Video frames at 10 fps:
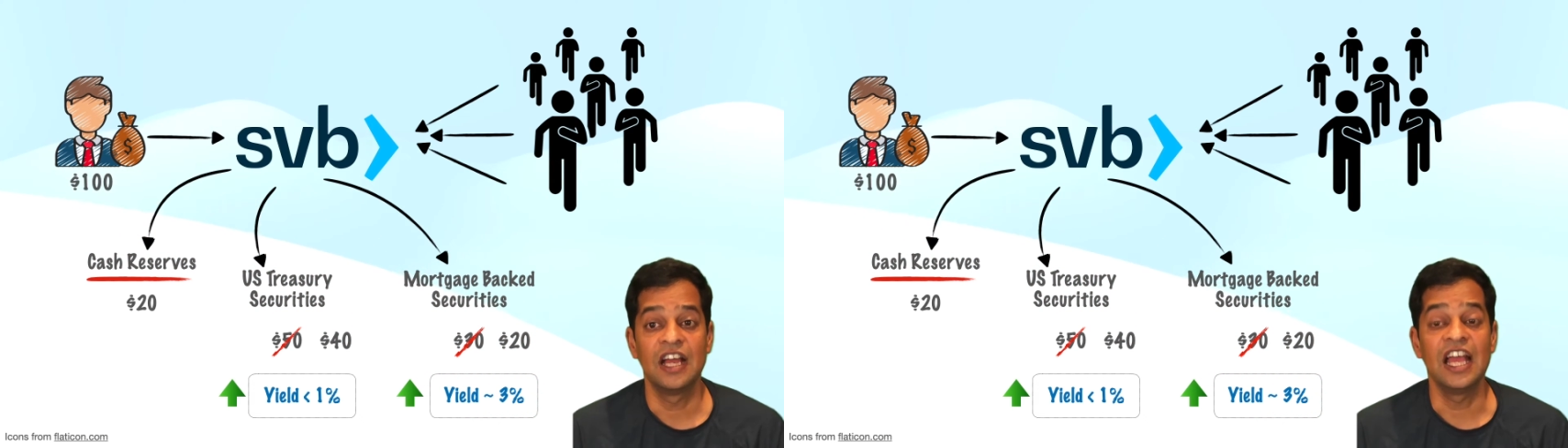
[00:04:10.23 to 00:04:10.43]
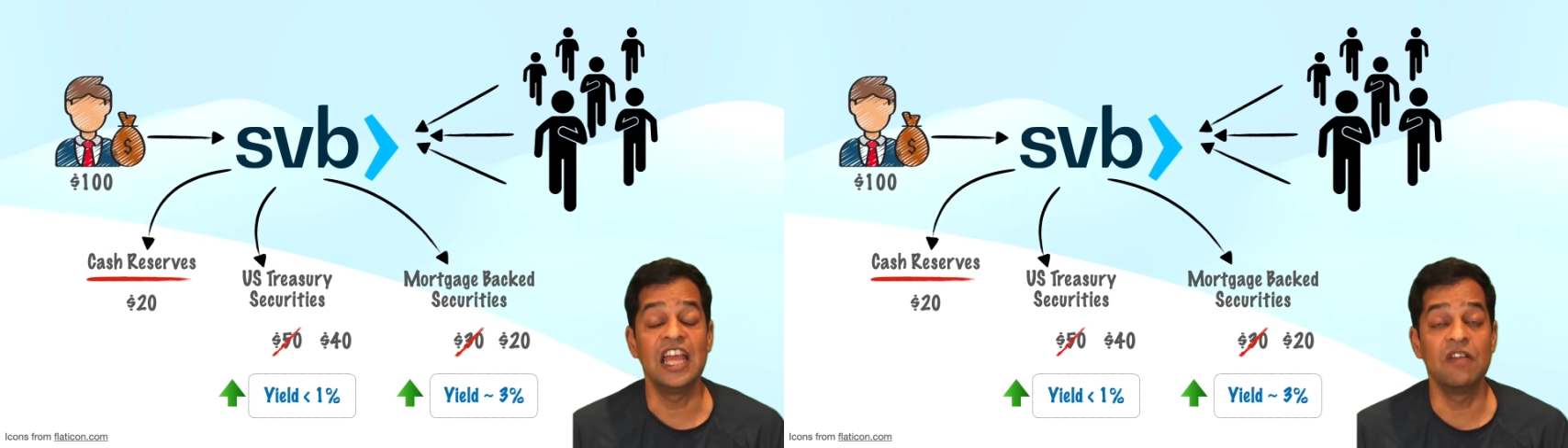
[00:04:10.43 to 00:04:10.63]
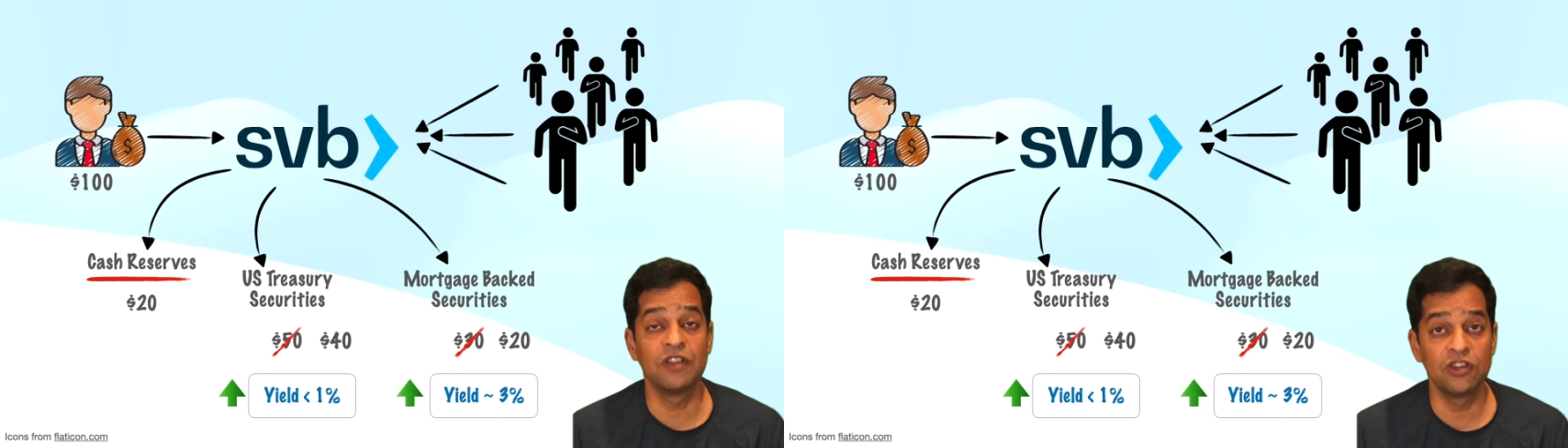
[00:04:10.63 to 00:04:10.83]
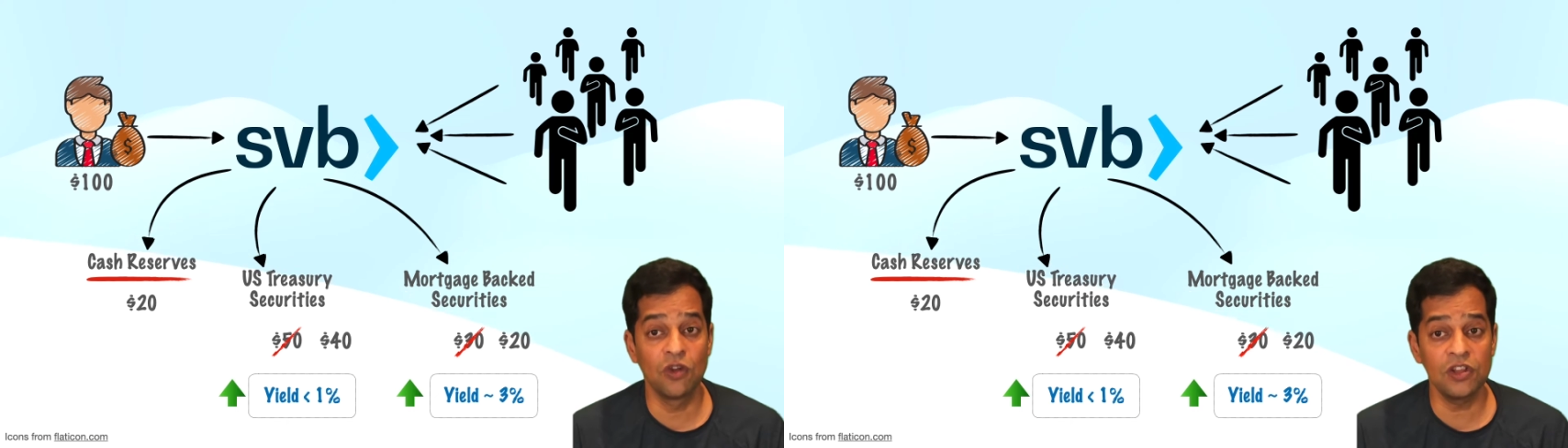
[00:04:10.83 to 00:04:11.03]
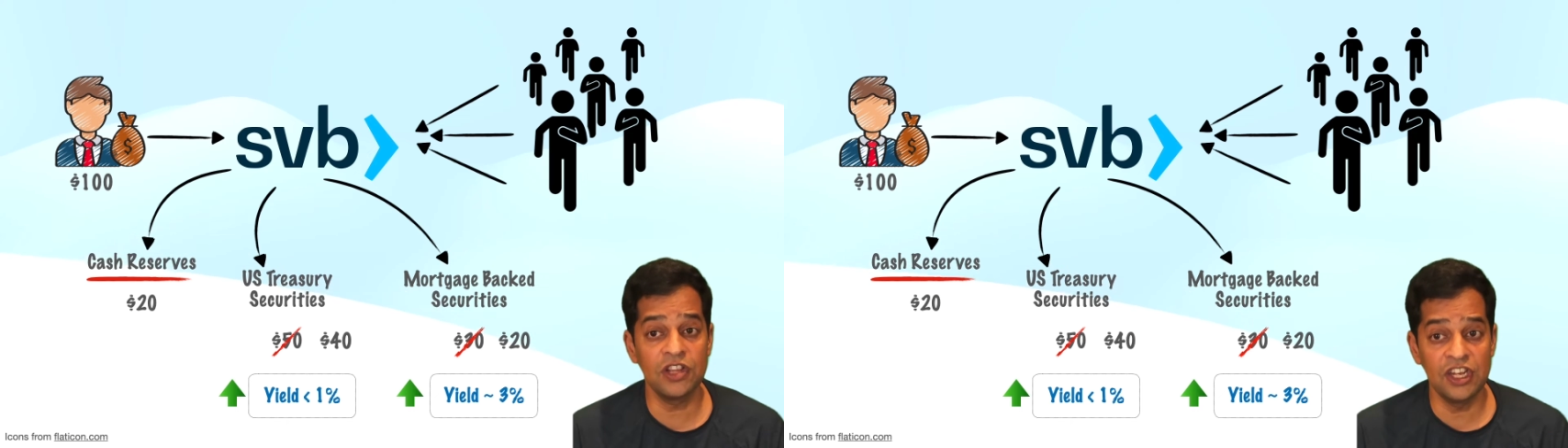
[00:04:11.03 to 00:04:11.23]
even
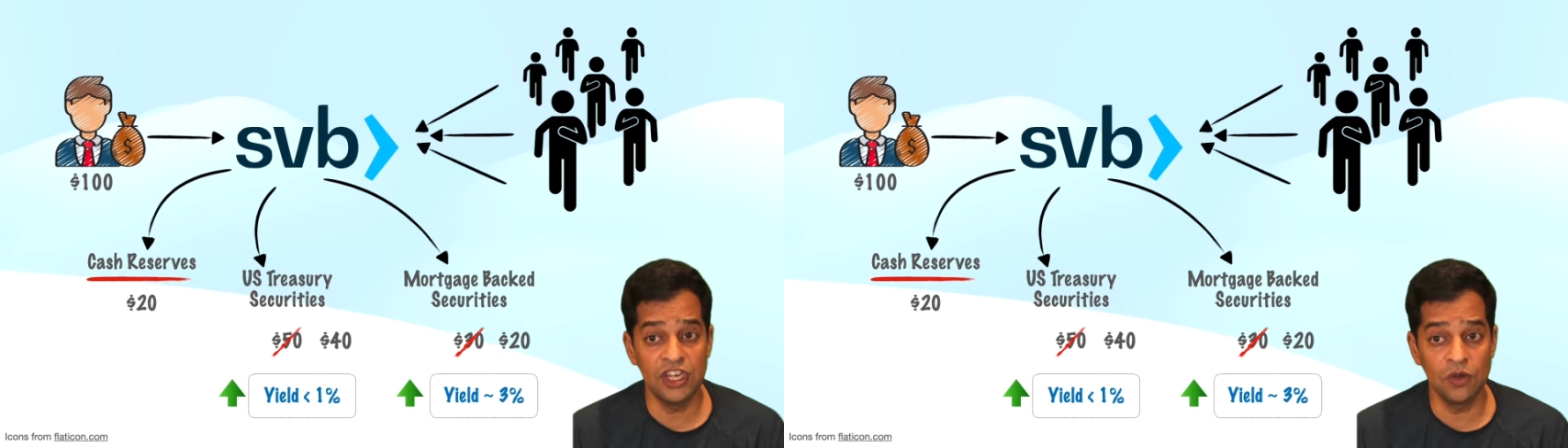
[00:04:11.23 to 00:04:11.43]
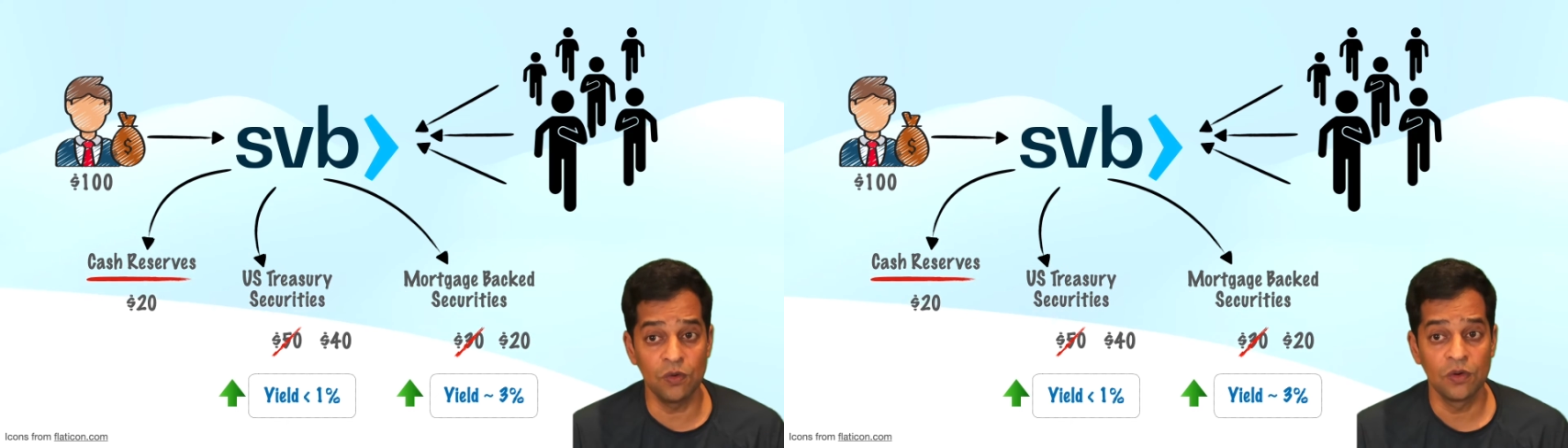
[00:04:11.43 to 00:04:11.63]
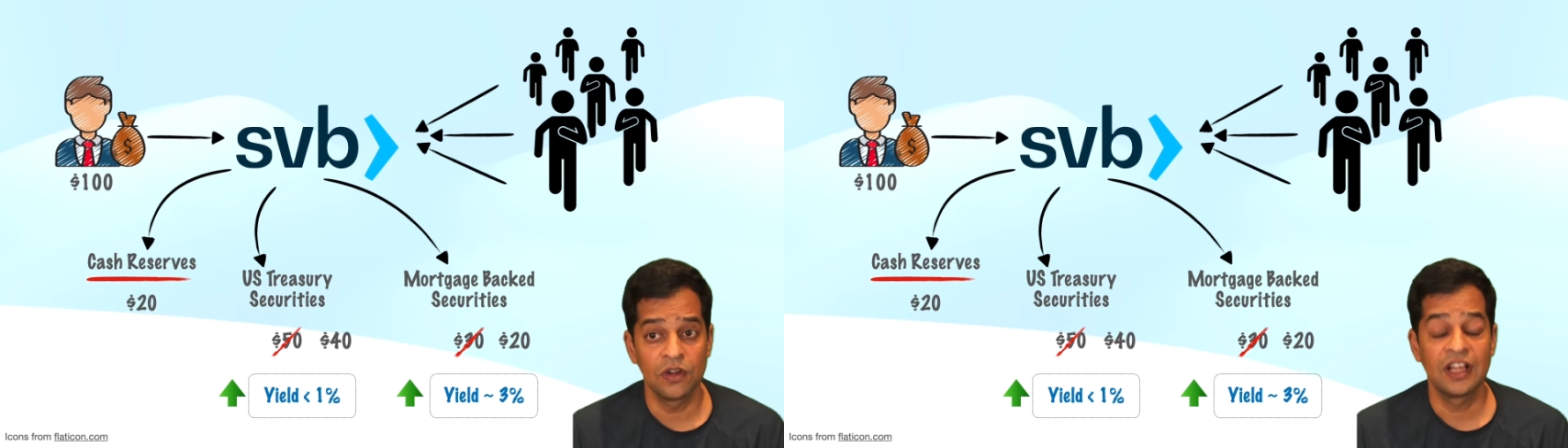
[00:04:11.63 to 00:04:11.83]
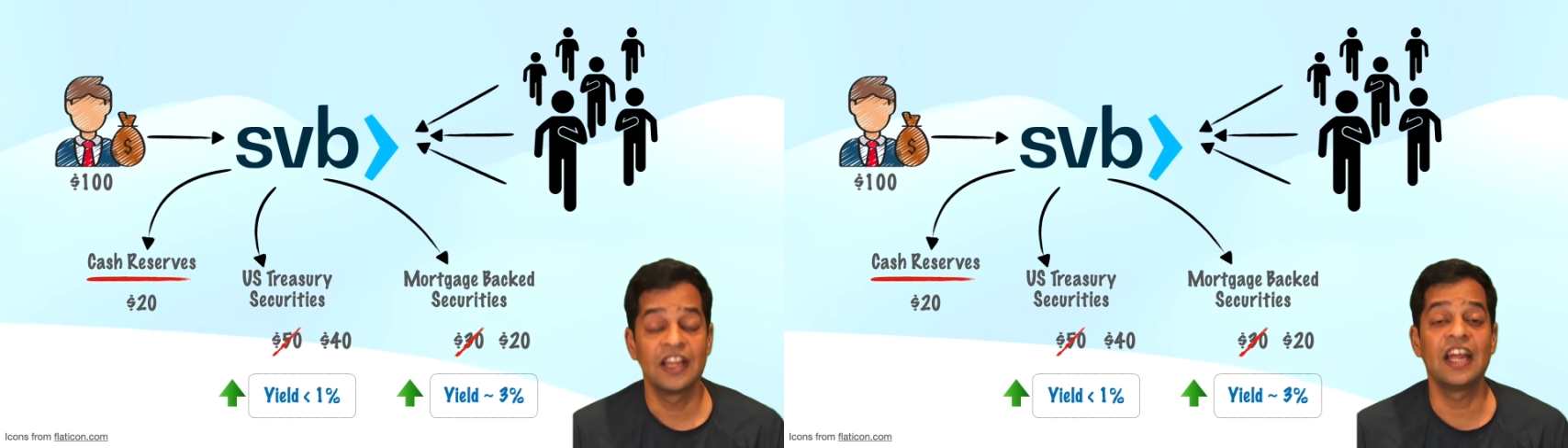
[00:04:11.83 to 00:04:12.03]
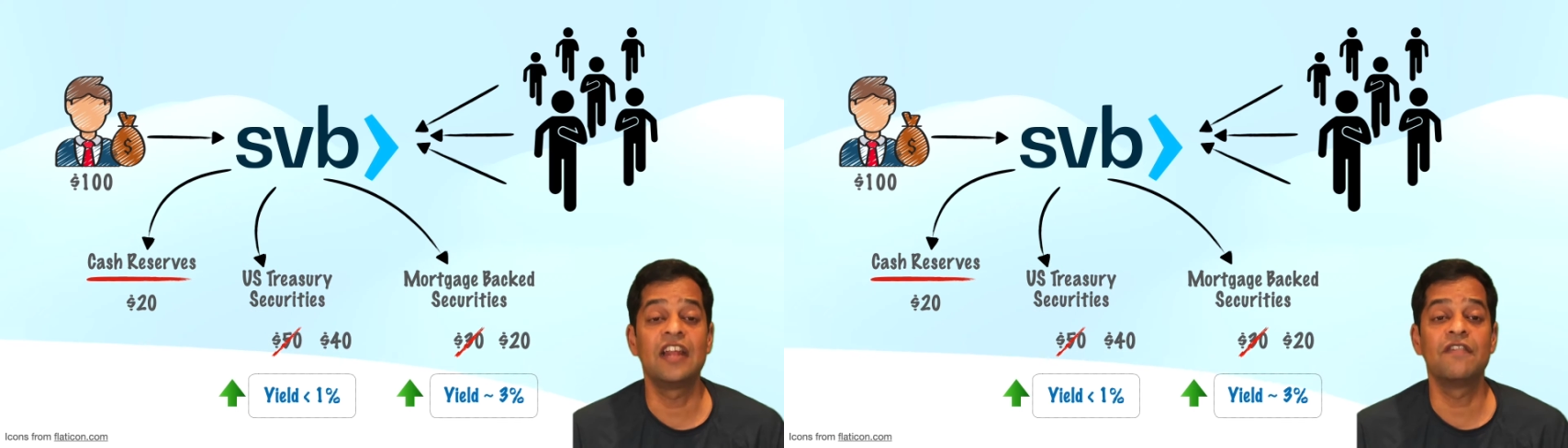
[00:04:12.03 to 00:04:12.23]
though they knew
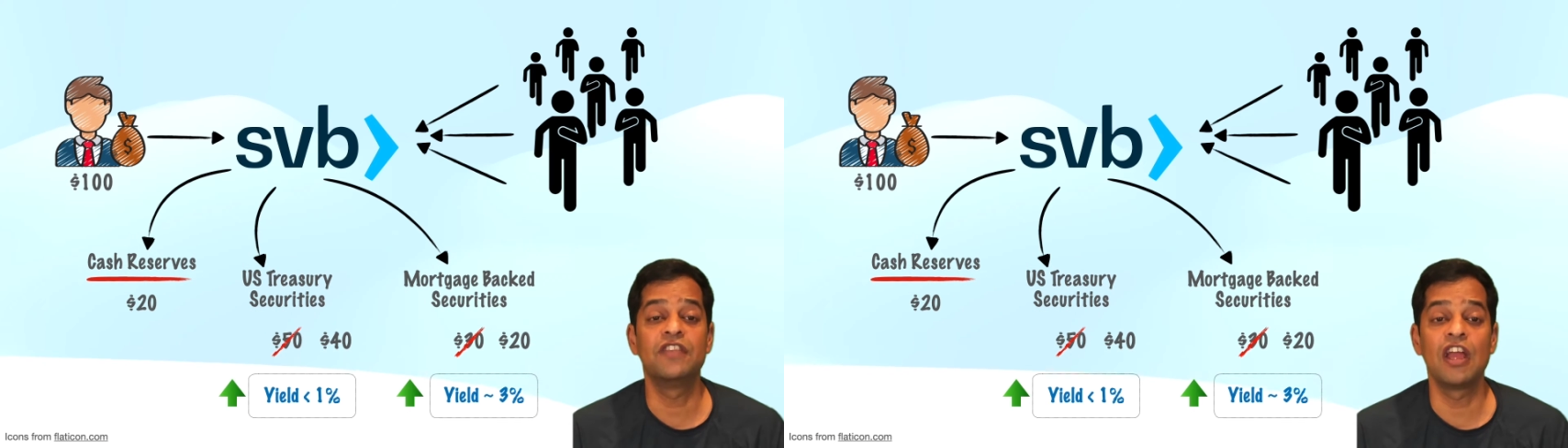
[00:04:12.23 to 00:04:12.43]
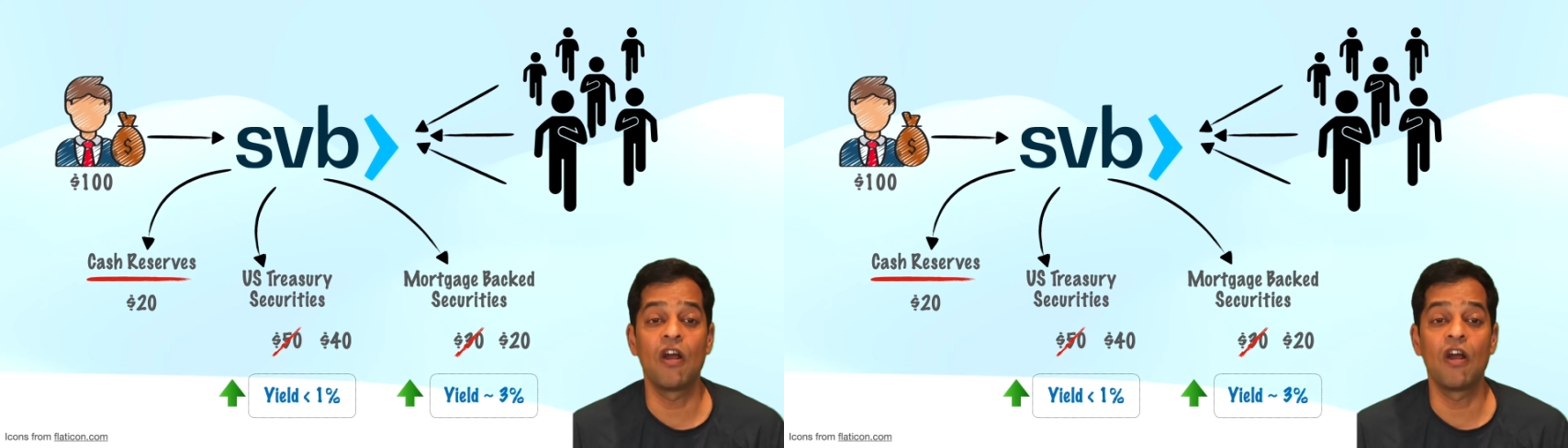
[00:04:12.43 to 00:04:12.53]
that if they